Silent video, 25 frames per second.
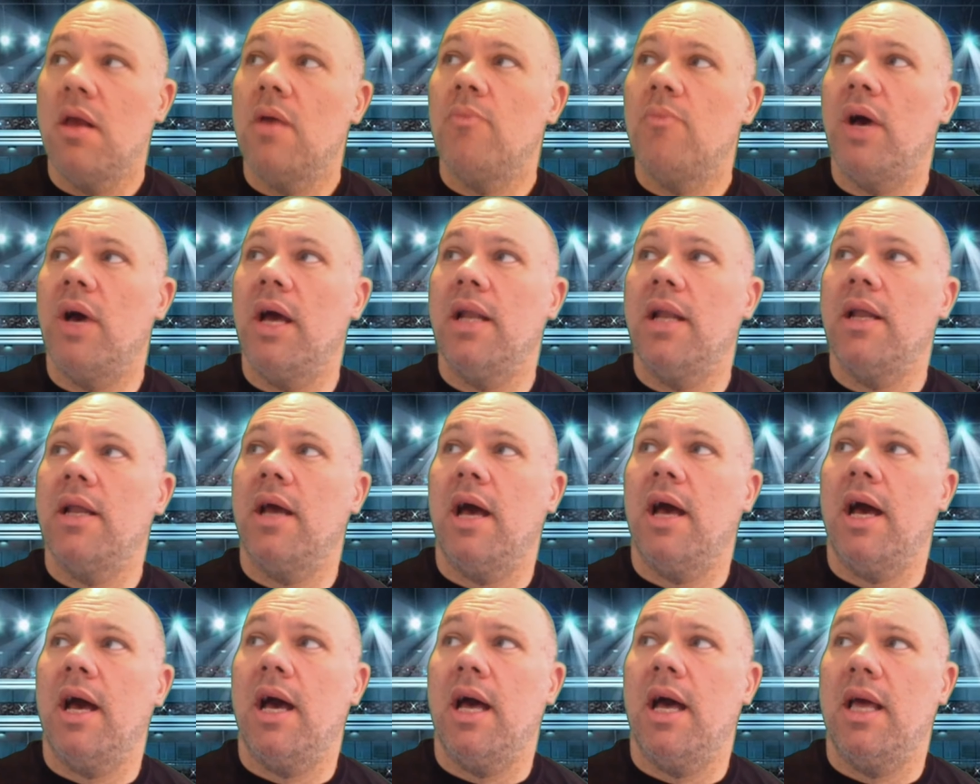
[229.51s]
but
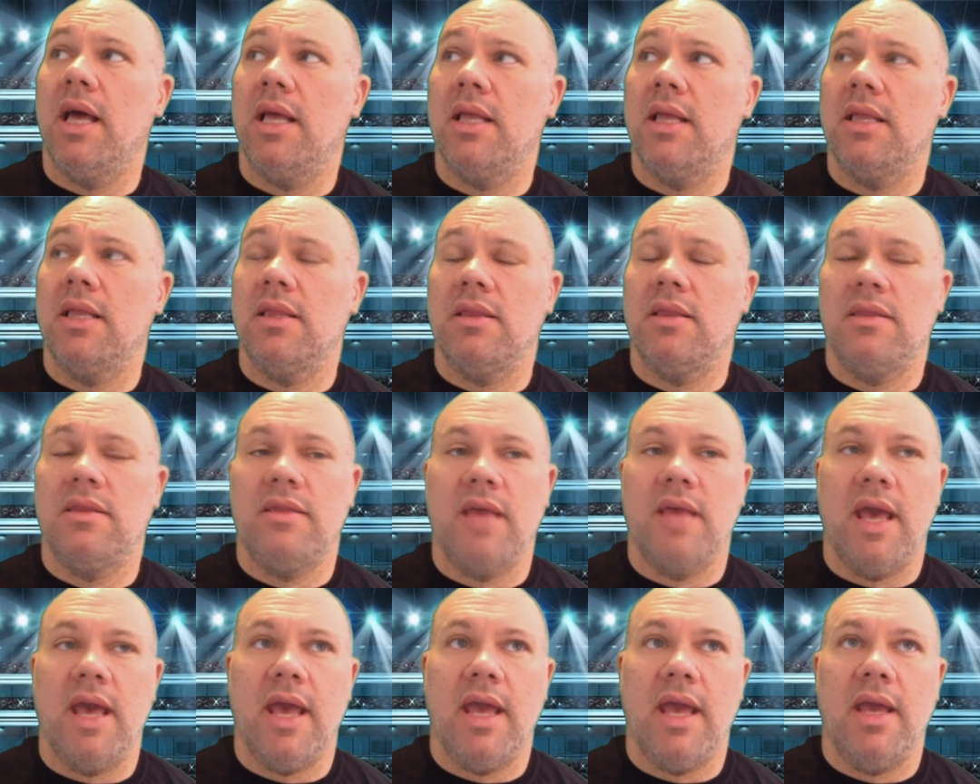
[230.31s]

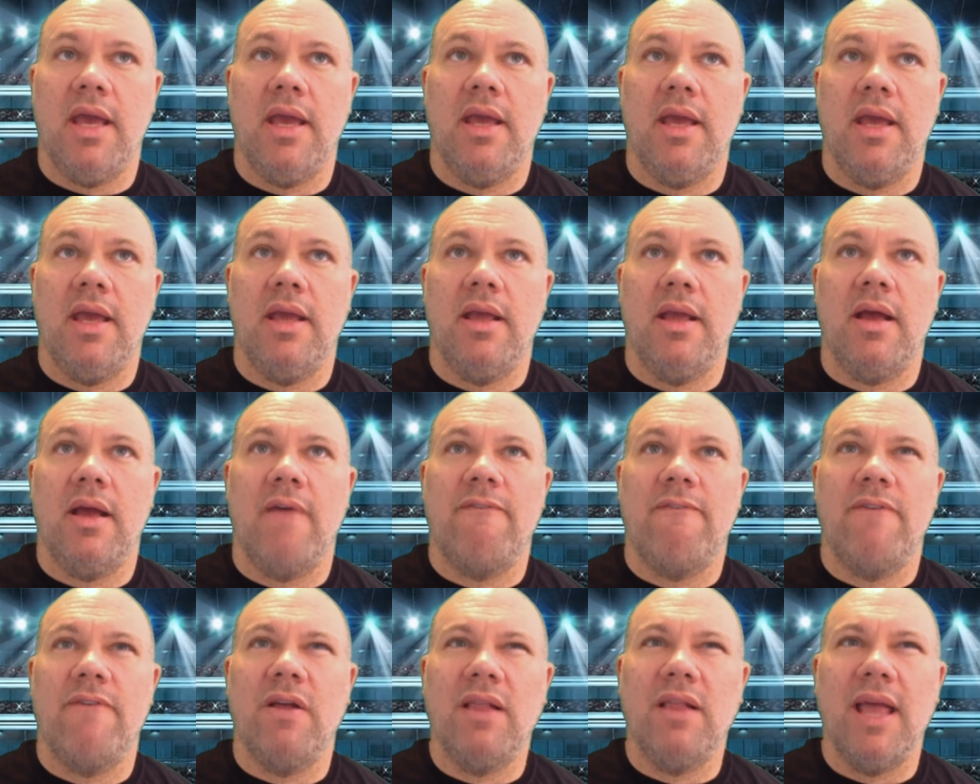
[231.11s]
I
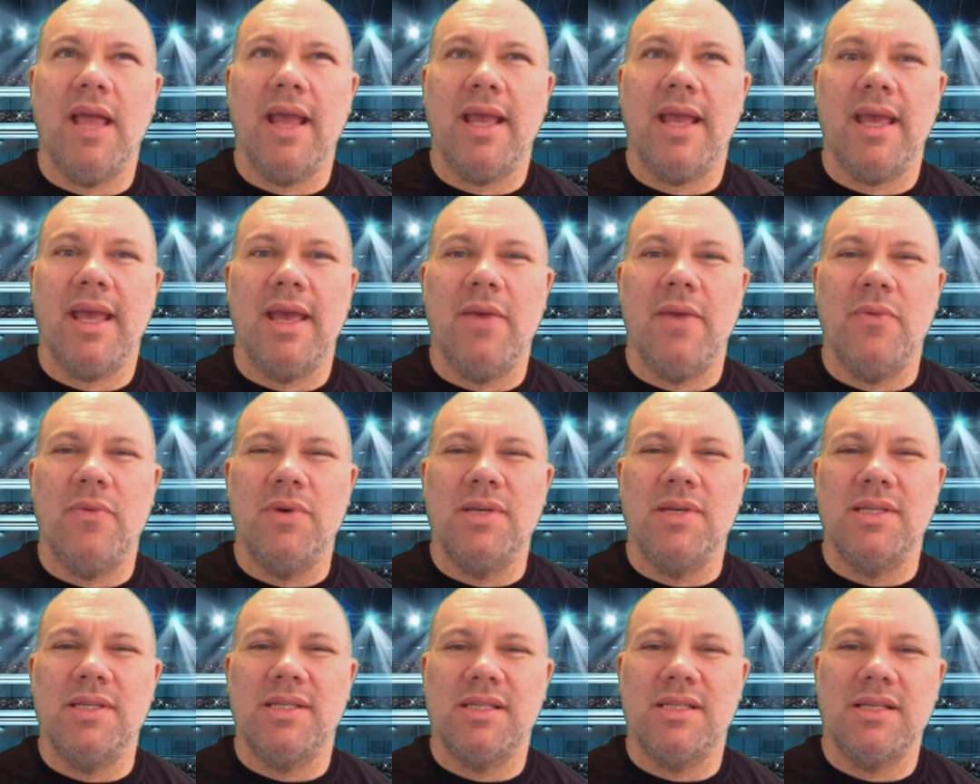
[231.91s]
felt like it
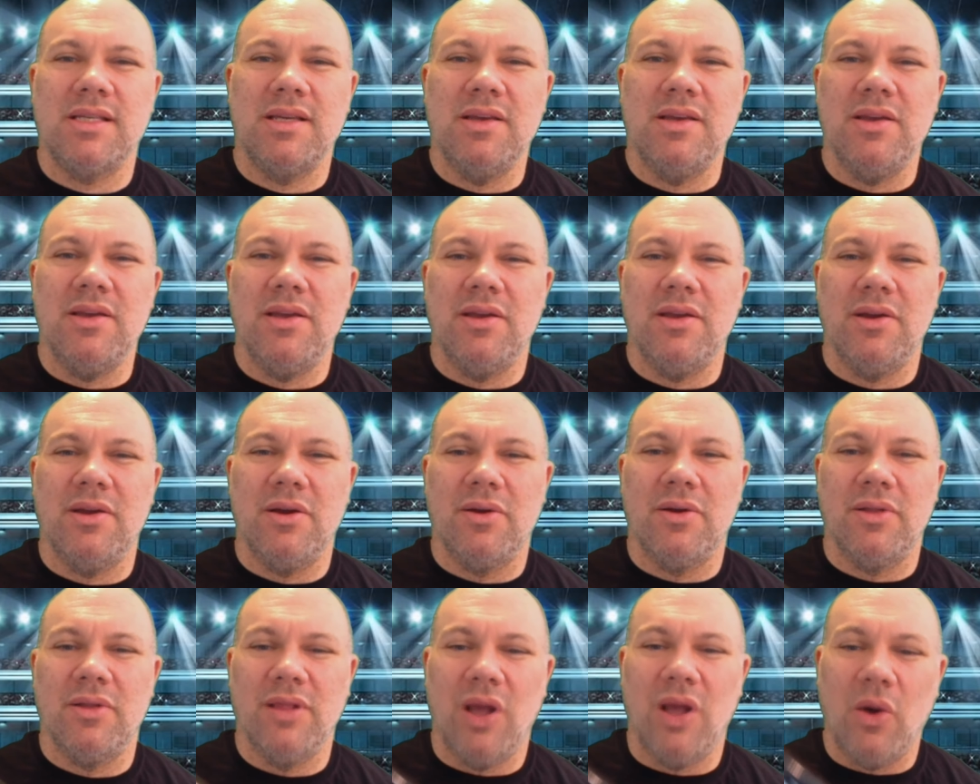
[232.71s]
was
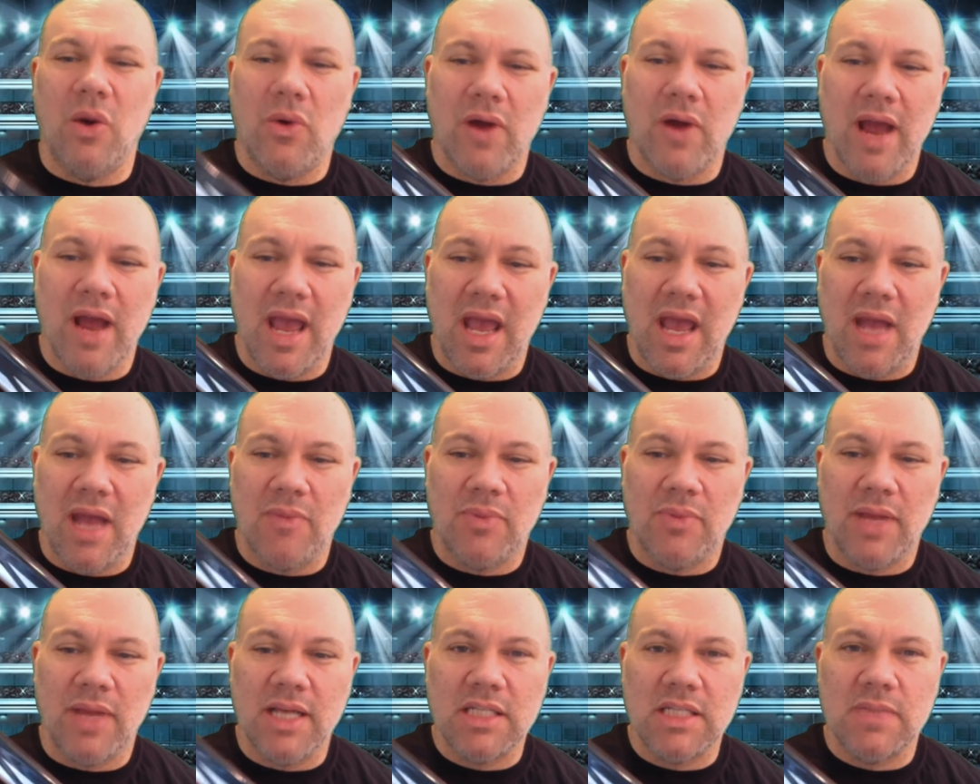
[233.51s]
your lower hand
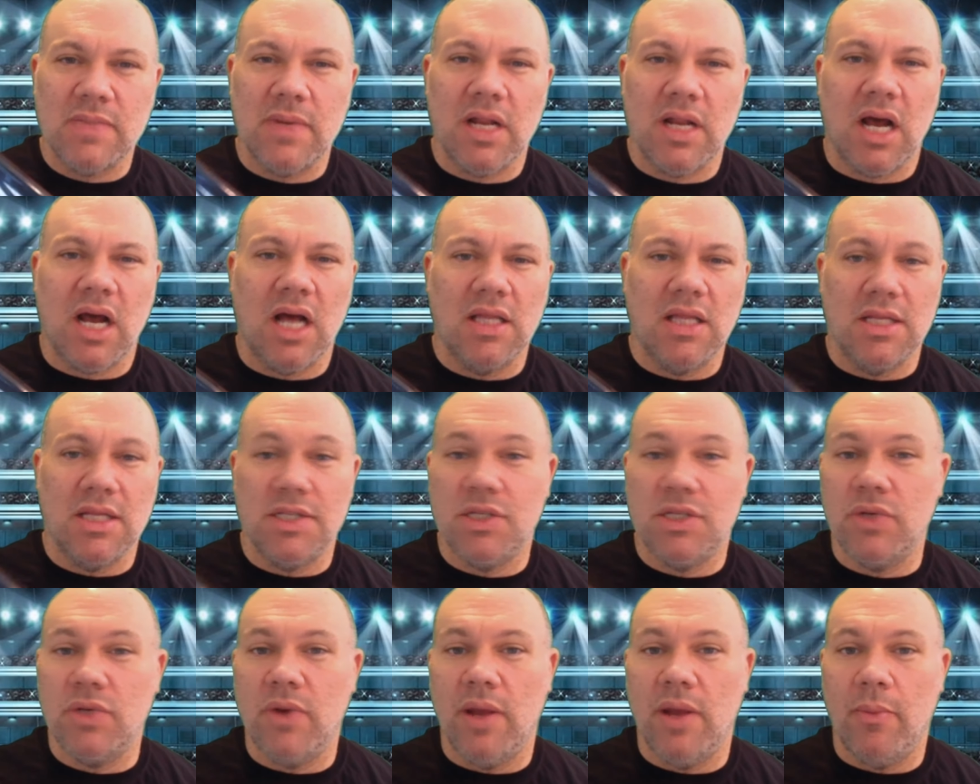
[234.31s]
placement on the
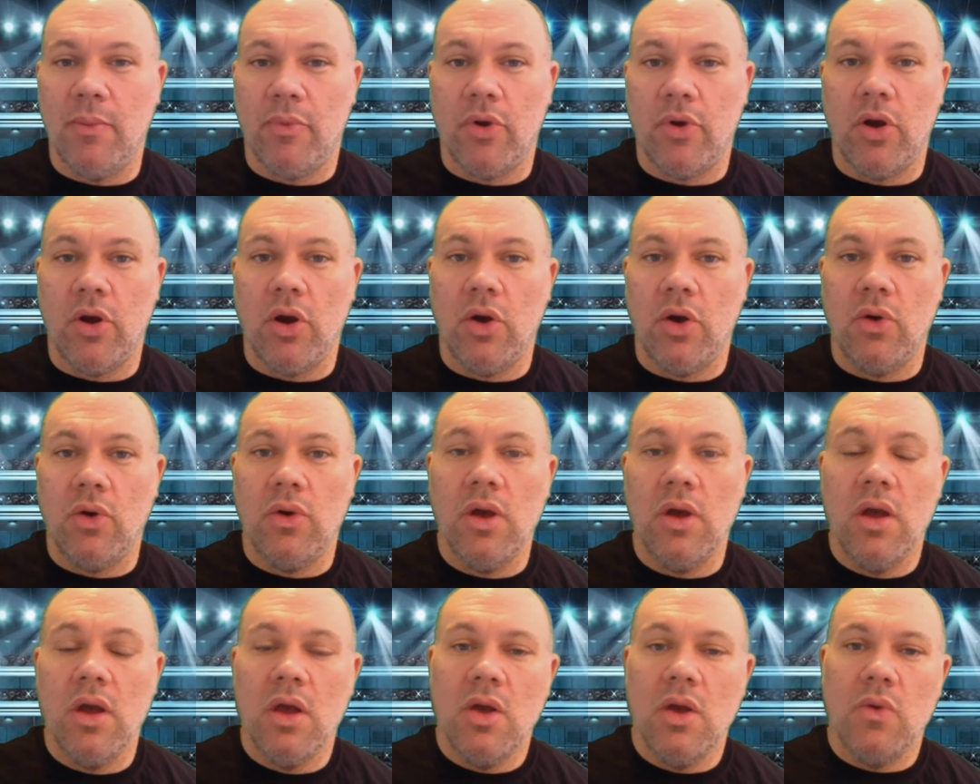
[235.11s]
2N
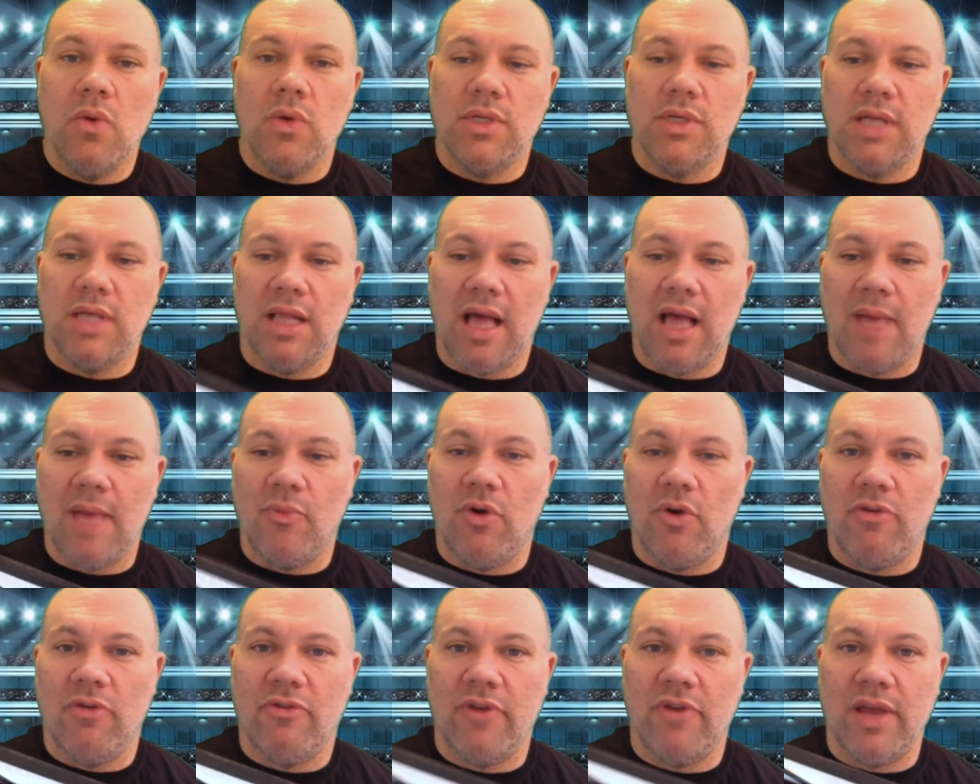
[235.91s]
Pro was a lot
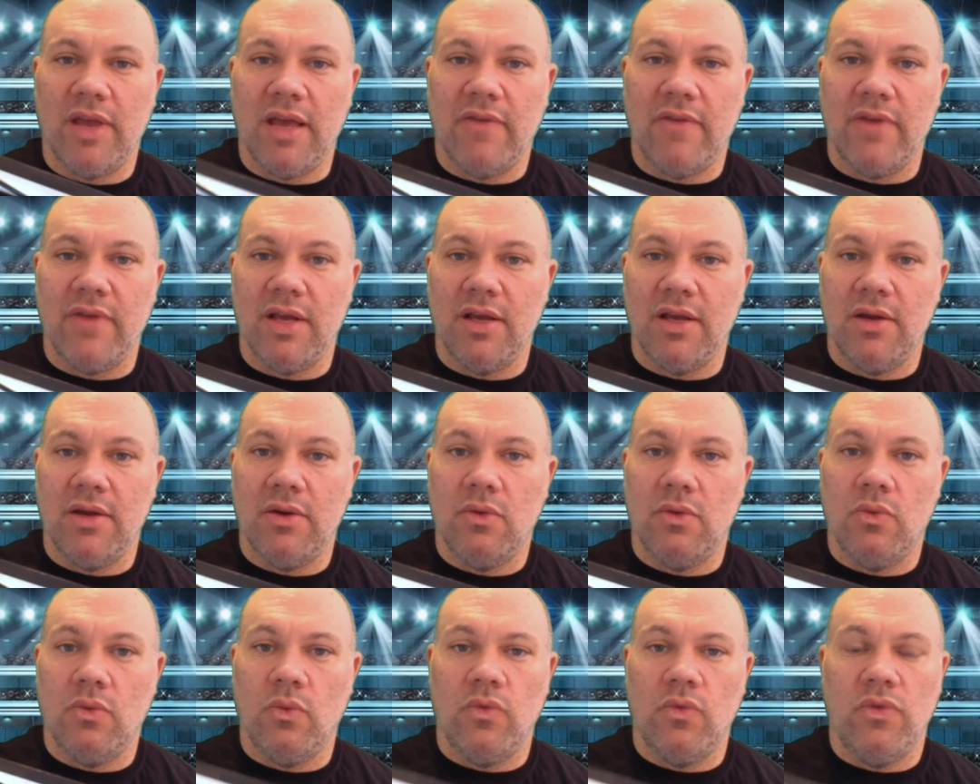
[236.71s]
more forgiving
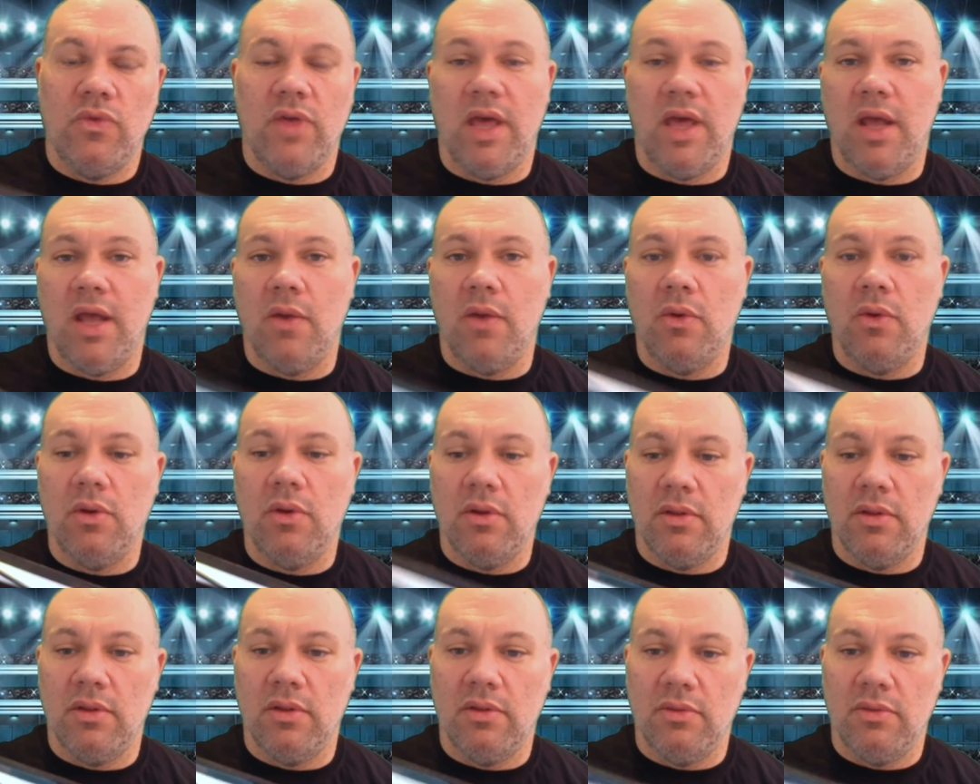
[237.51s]
than
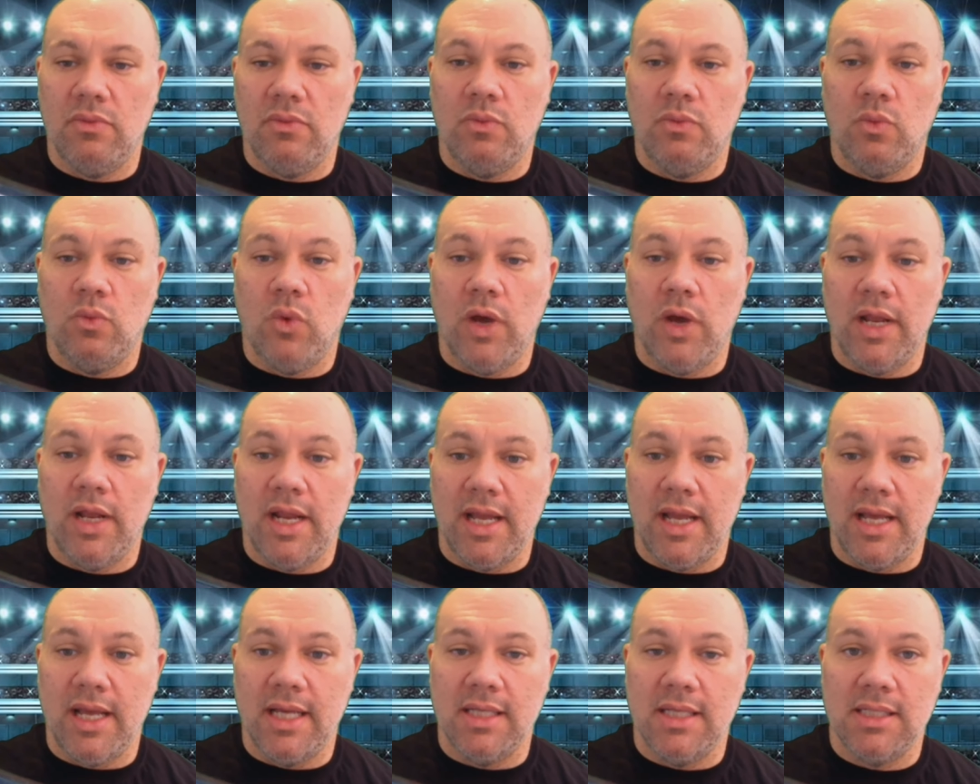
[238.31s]
what
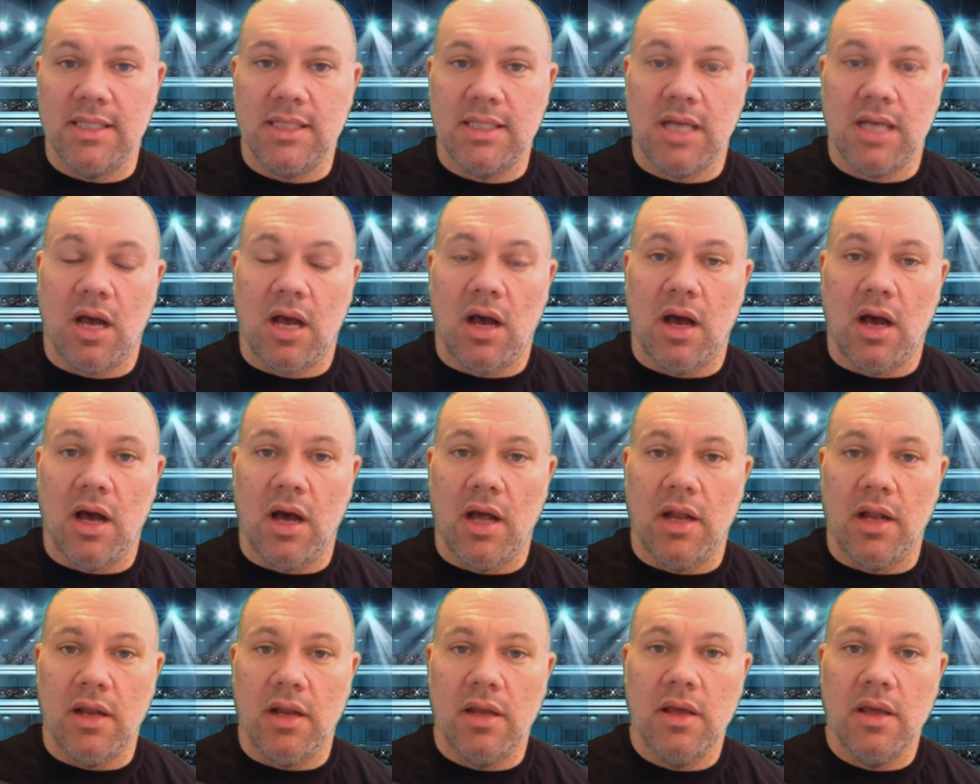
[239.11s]
it is
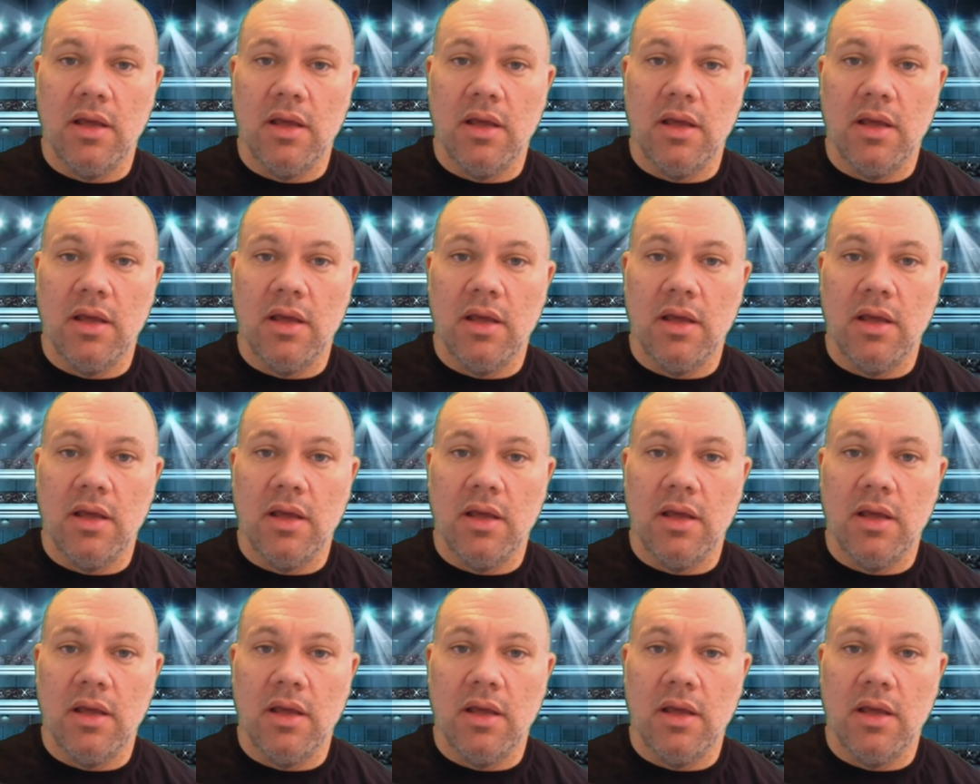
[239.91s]
on